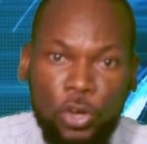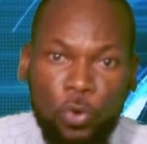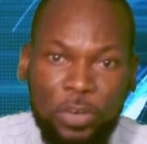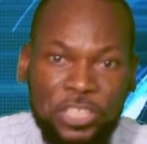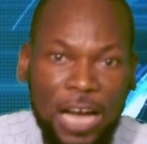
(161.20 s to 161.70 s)

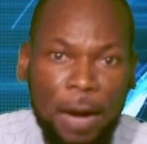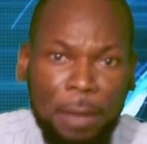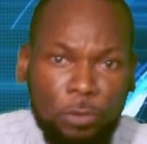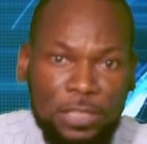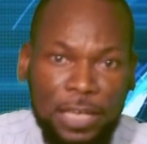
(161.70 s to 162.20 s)
which
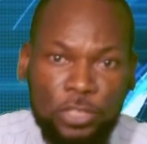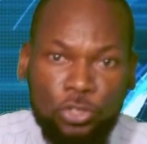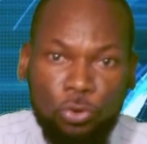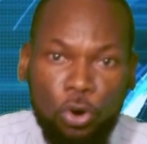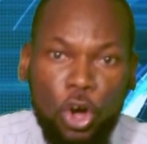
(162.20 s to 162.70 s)
amounted
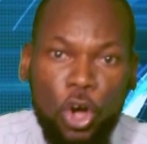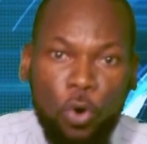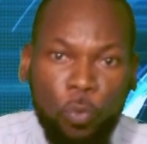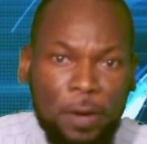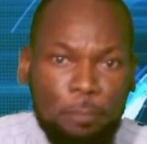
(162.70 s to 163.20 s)
to
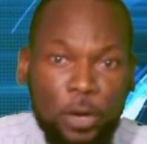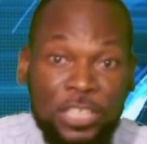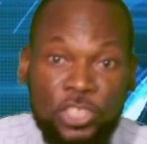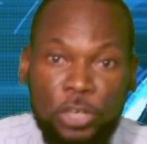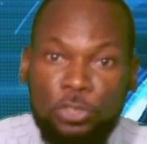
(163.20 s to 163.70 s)

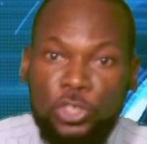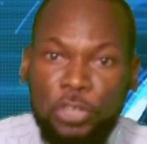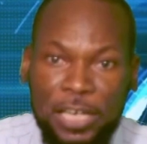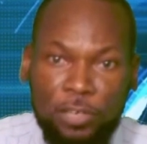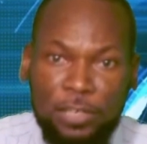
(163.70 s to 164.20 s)
1.0
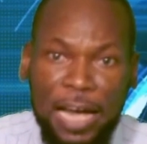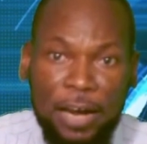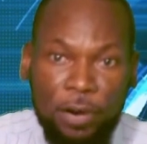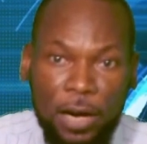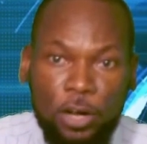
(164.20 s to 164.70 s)
trillion
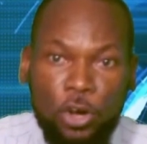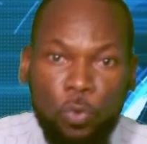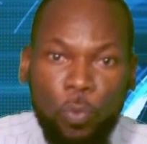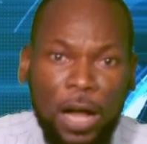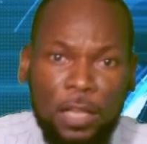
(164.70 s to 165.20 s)
naira,
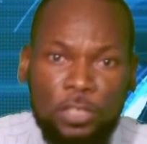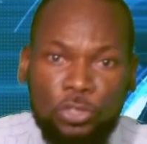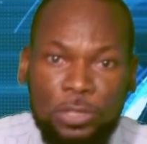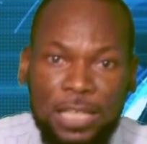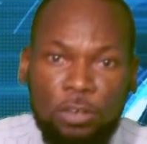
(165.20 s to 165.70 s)
while the
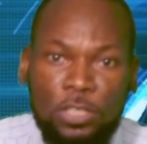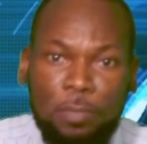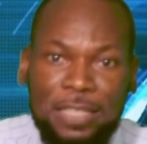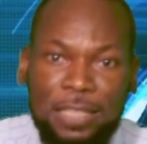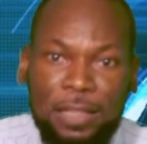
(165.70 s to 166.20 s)
total
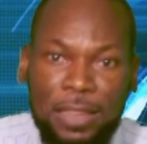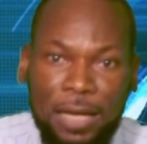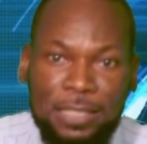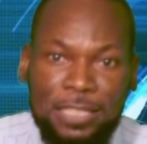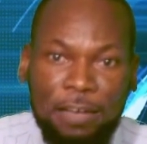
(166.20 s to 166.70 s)
domestic
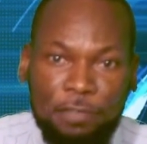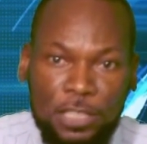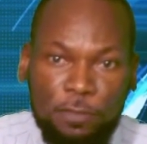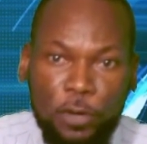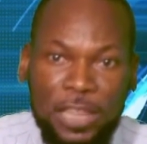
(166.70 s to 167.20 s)
debt
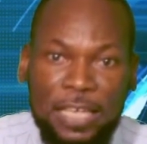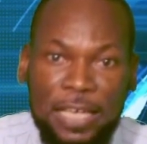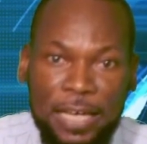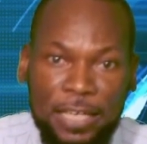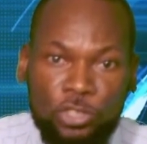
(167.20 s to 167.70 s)
service for the
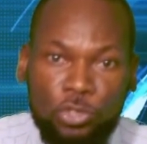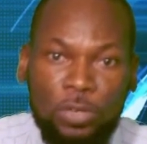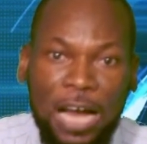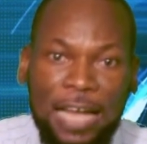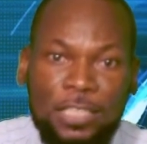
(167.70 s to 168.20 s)
year
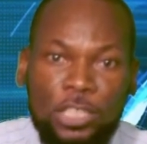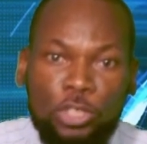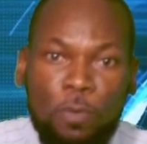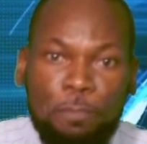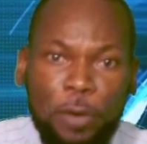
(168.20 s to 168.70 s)
stood at
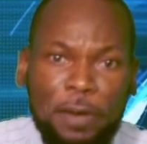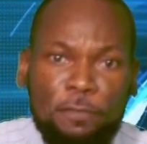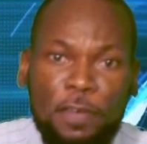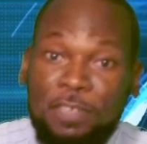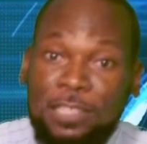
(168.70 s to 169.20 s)

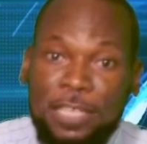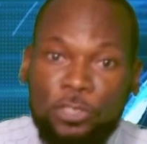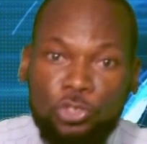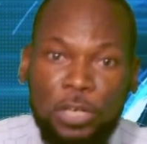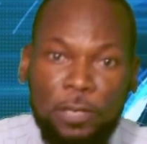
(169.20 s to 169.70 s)

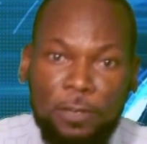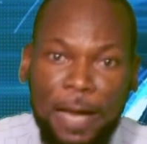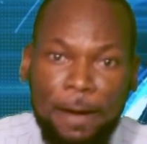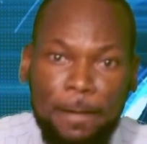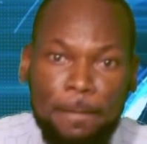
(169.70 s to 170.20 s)
2.56 trillion
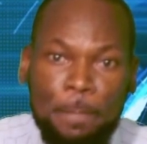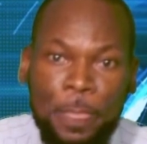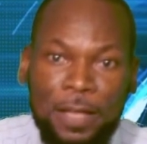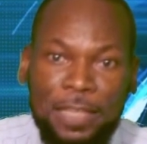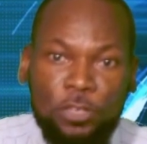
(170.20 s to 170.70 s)
naira.
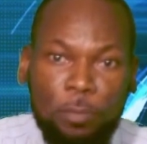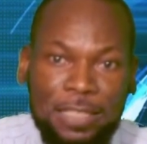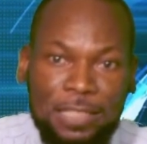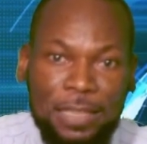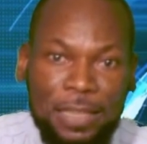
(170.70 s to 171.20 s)
The
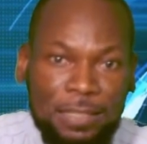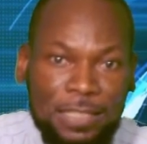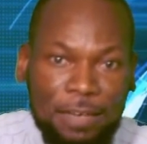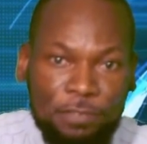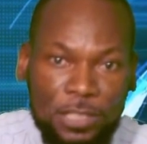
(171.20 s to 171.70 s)
domestic debt
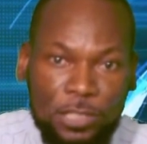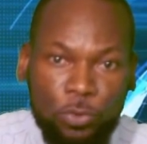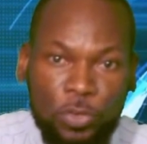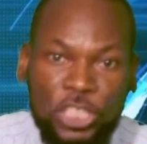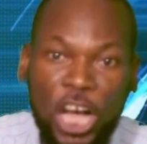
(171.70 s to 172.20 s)
service,
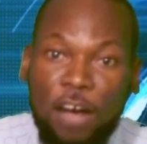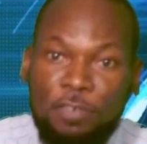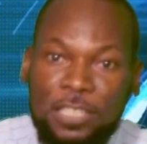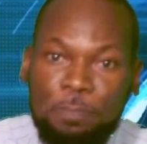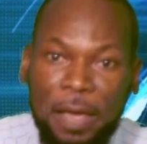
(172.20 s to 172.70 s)
which
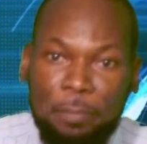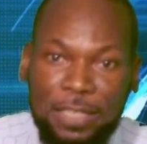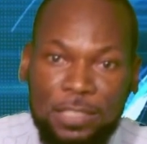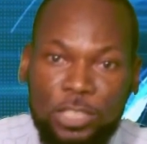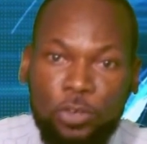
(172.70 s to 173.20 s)
covers
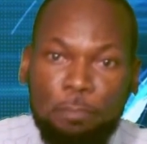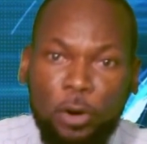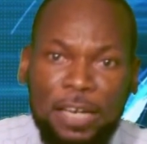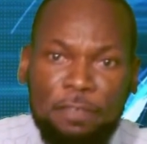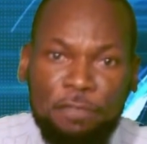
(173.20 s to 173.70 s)
payments to
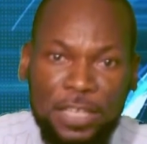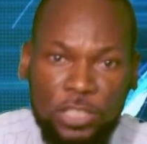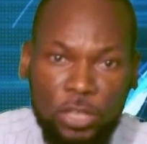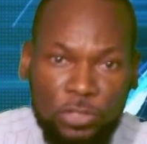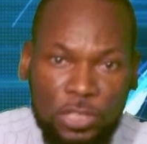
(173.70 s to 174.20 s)
bond
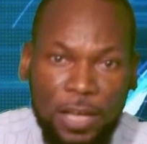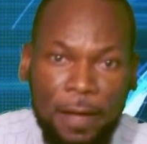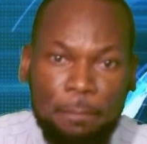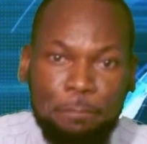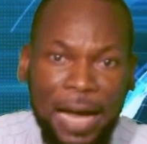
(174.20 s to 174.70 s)
investors,
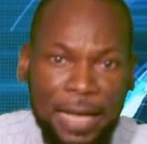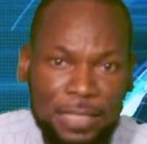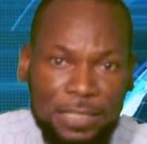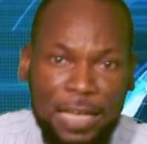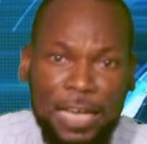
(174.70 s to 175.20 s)

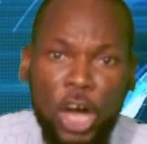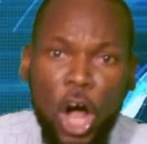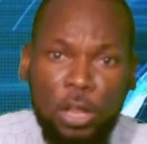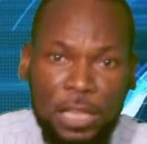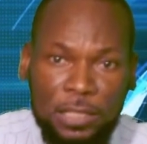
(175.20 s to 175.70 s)
banks, and
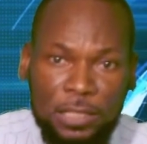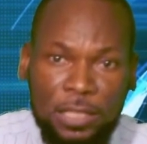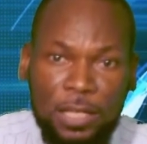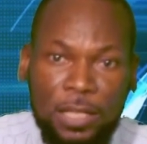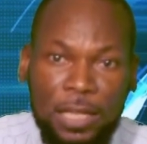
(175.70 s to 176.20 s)
others,
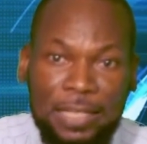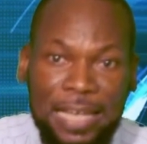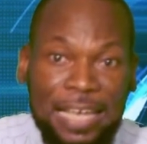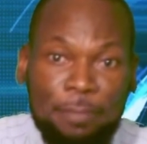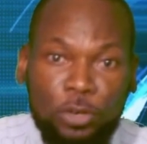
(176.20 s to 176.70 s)
the
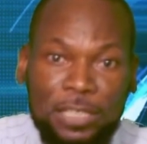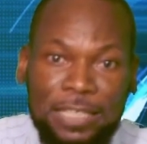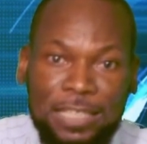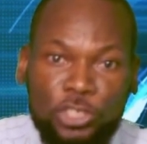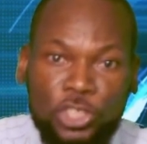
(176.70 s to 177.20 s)
DMO
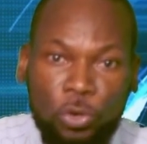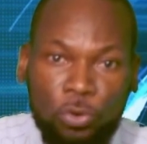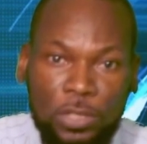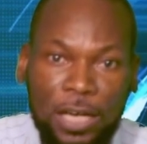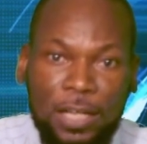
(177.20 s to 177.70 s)
data
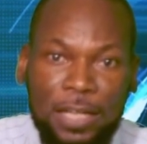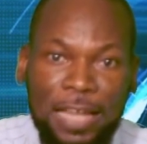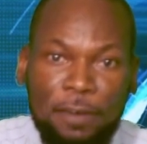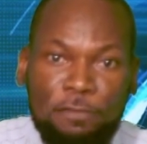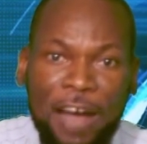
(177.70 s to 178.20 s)
showed
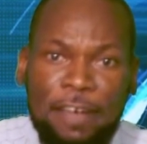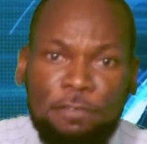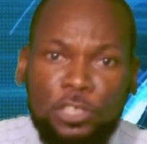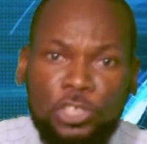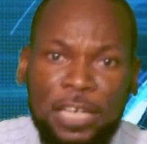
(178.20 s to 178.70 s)
that
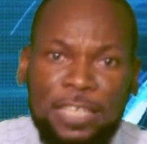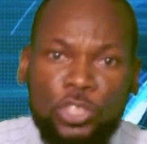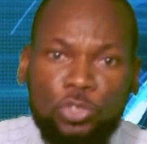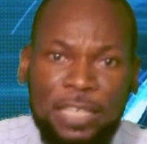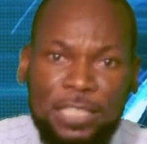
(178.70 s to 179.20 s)

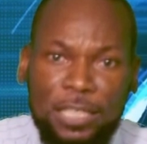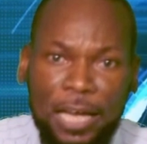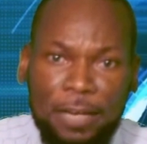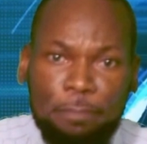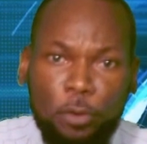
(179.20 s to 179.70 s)

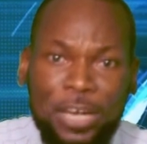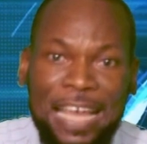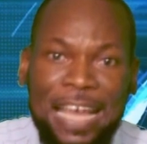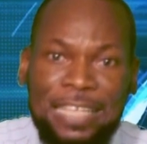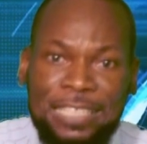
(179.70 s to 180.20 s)

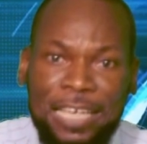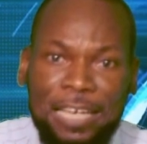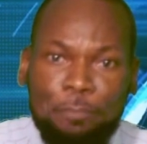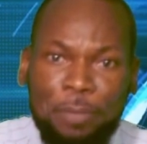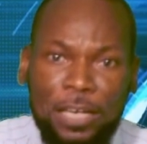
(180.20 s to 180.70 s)

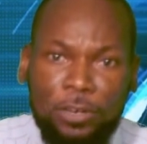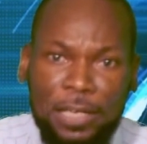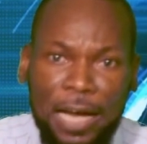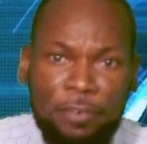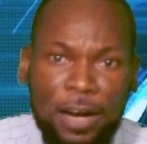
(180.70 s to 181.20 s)
529.88 billion
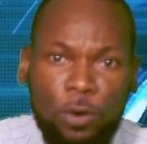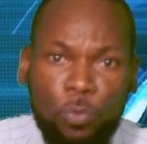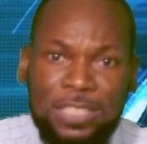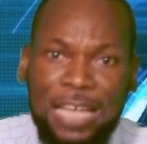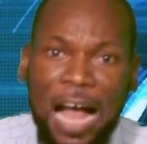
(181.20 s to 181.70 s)
naira
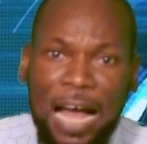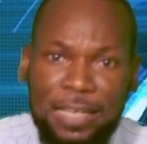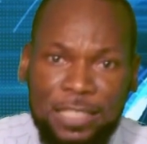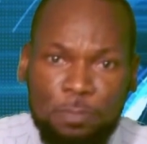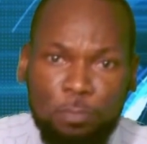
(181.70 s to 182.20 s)
was the
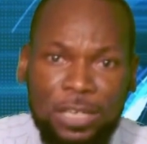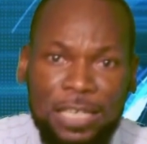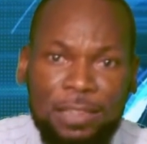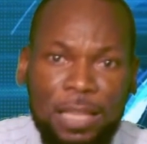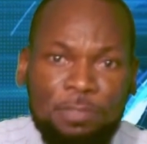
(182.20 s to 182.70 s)
highest
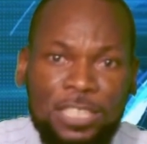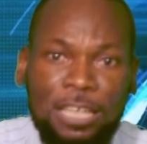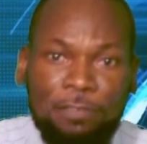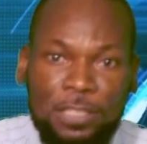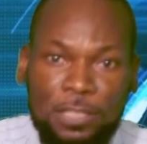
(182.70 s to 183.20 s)
monthly debt
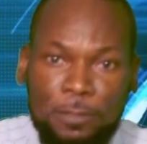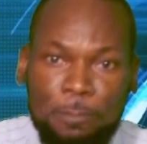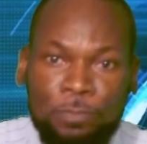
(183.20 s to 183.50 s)
service